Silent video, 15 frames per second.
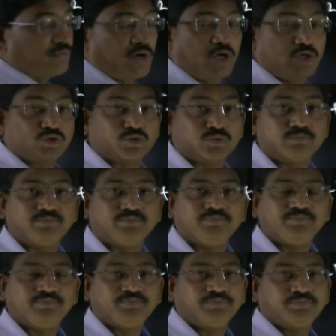1 also.
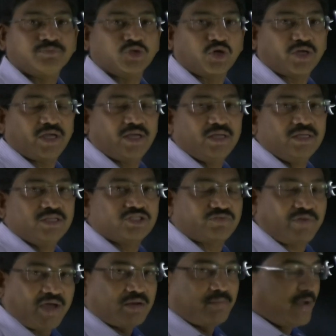Okay,
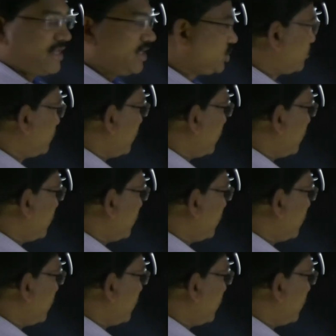square minus